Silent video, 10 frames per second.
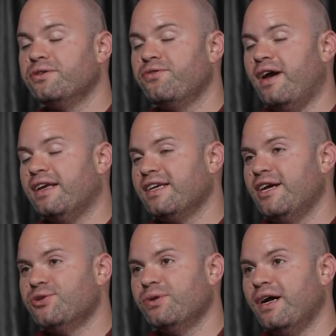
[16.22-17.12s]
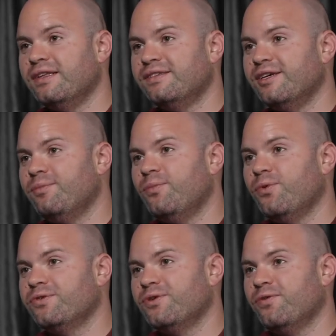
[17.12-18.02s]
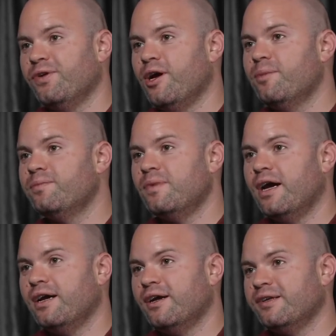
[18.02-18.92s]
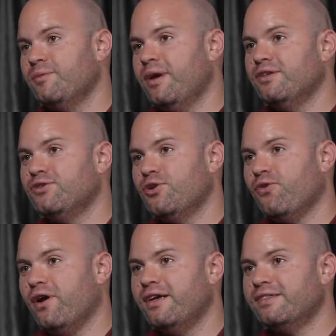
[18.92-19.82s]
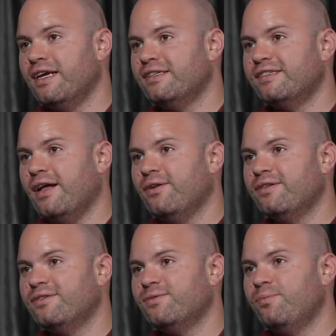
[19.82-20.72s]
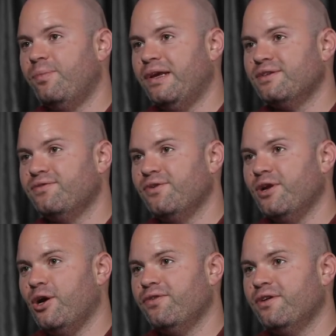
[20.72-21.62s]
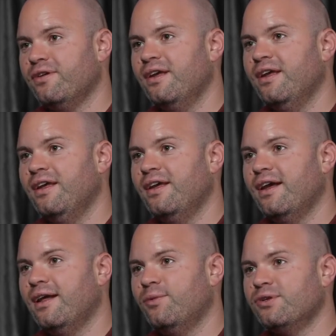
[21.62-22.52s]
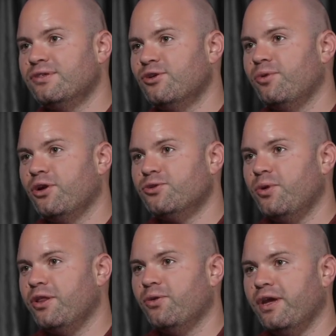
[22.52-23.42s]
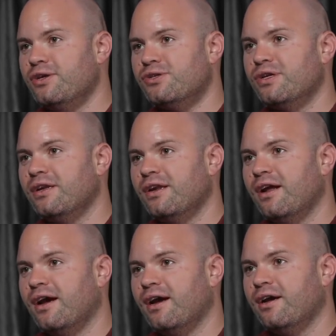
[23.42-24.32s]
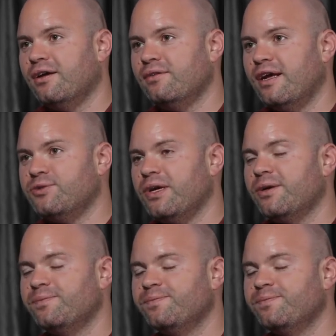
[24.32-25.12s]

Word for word: is a fast casual concept. We're serving up uh, custom made stir fries and salads based in Philadelphia, and we just opened our 20th location uh, last week.